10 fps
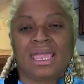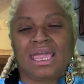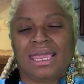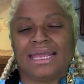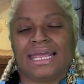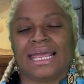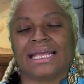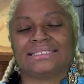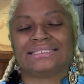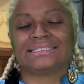It
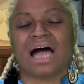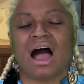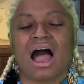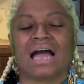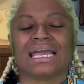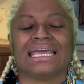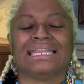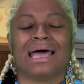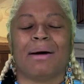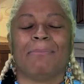hits Zog
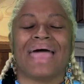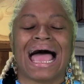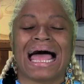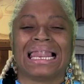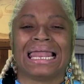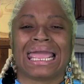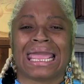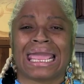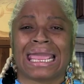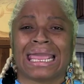in the
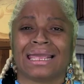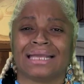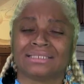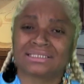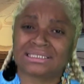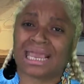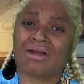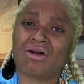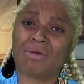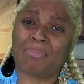belly. It's
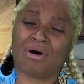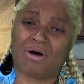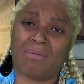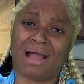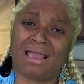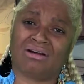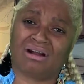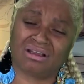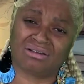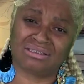terrible. My
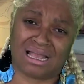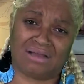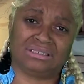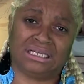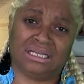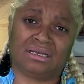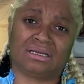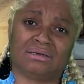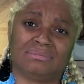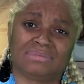heart goes out to
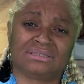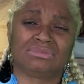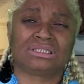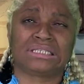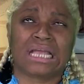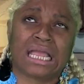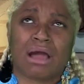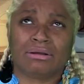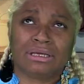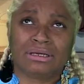him. Because I'm just like, how
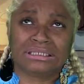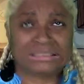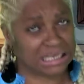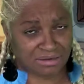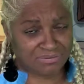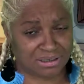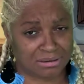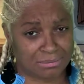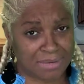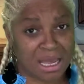are they going to save
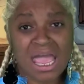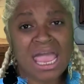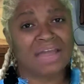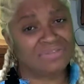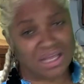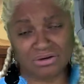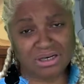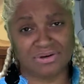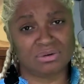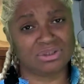him if they don't
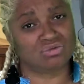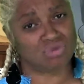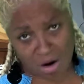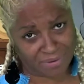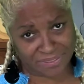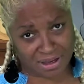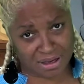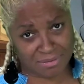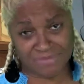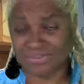even know what's wrong with
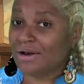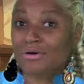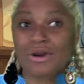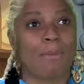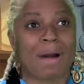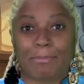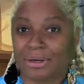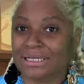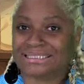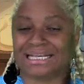them? If they don't know about
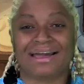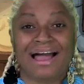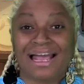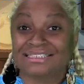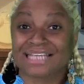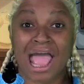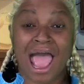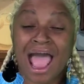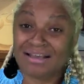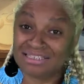bullets and guns,
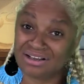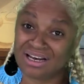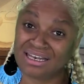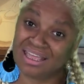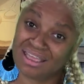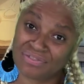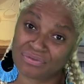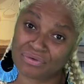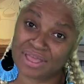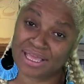how's he going to live
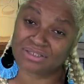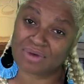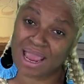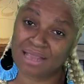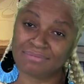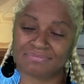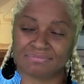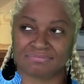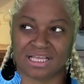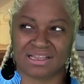through this, right?
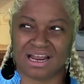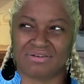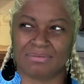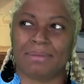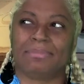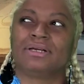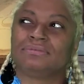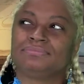And then I remembered,